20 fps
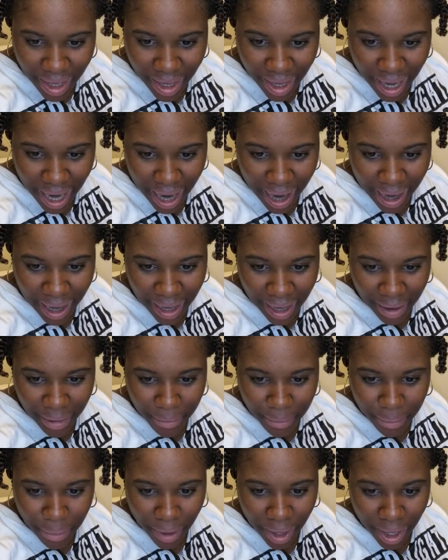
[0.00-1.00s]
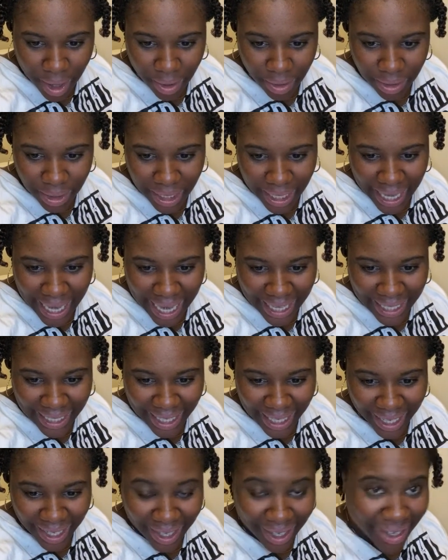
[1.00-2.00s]
I brought the
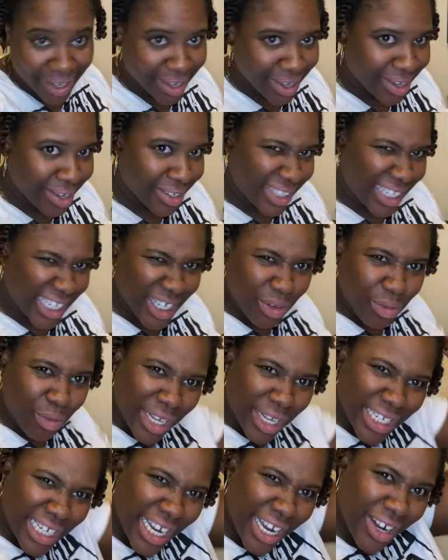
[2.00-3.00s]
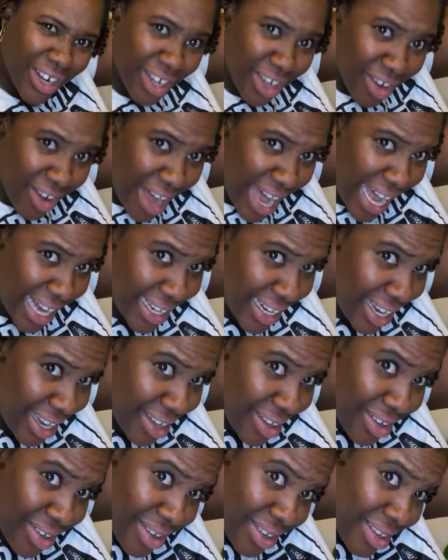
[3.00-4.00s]
idea. Did was it your
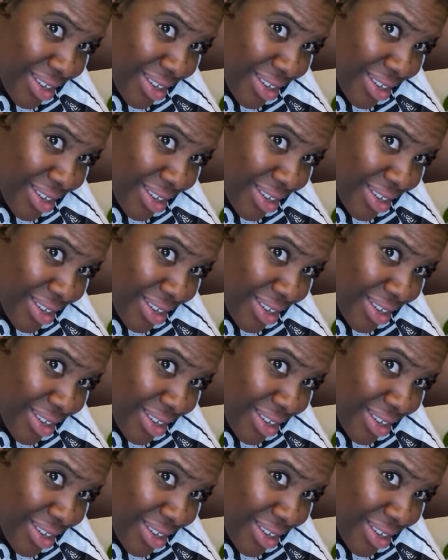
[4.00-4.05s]
idea?